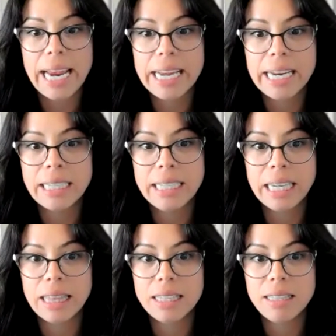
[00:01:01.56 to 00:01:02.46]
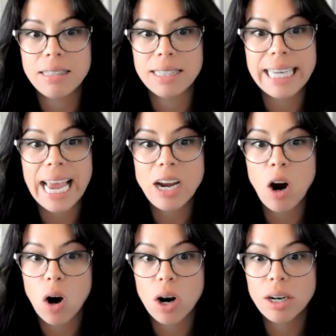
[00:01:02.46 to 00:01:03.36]
and get the
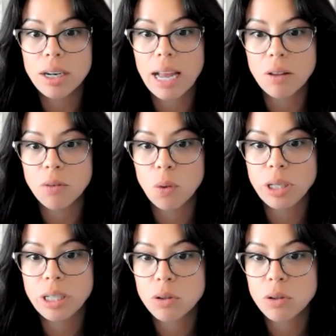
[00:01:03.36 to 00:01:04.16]
CAR, California